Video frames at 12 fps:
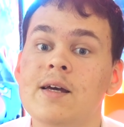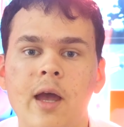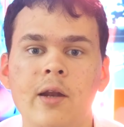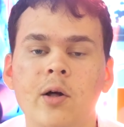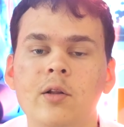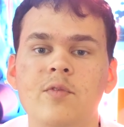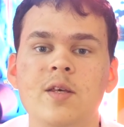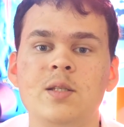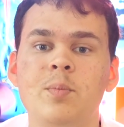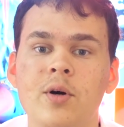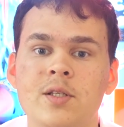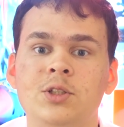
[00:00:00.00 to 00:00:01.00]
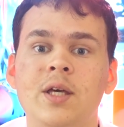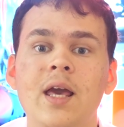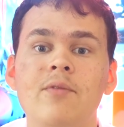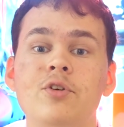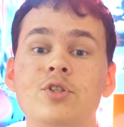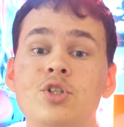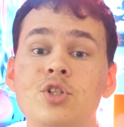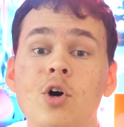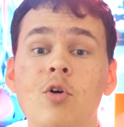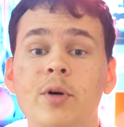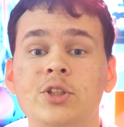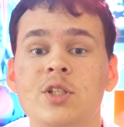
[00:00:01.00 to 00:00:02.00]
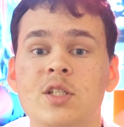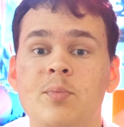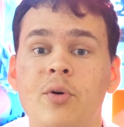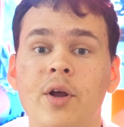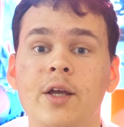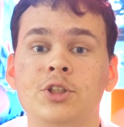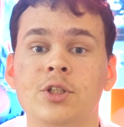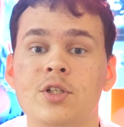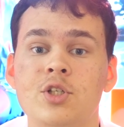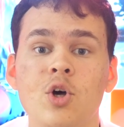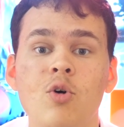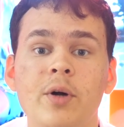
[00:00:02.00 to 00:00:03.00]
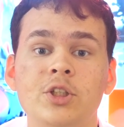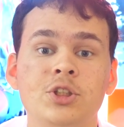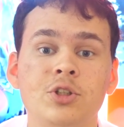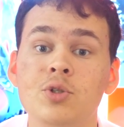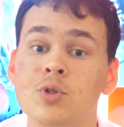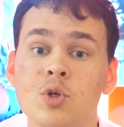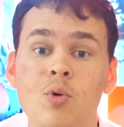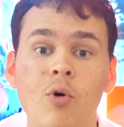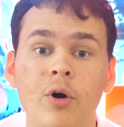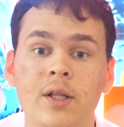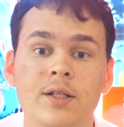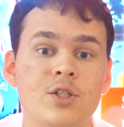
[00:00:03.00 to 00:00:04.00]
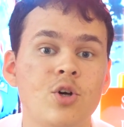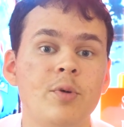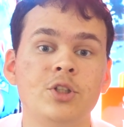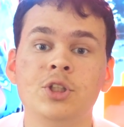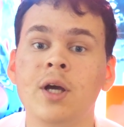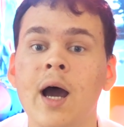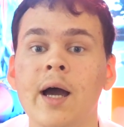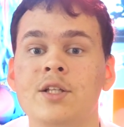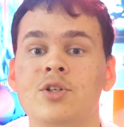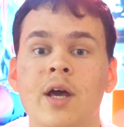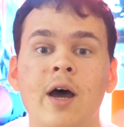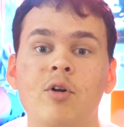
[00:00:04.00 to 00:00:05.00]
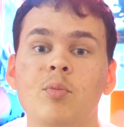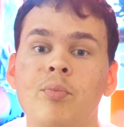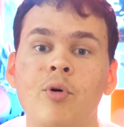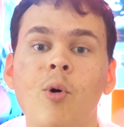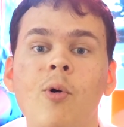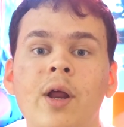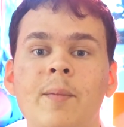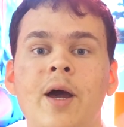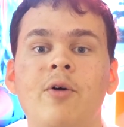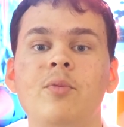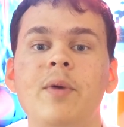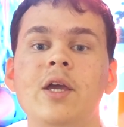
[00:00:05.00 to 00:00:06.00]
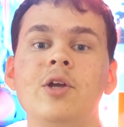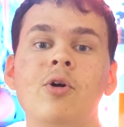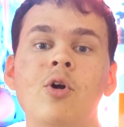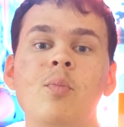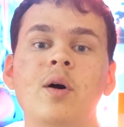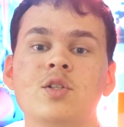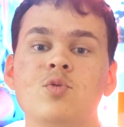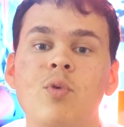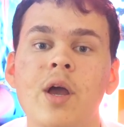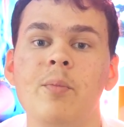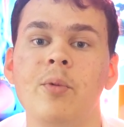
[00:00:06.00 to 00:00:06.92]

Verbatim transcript: And all of these books gave you so much inspiration, so much tutorials, so much guides on how to program, how to make your robots way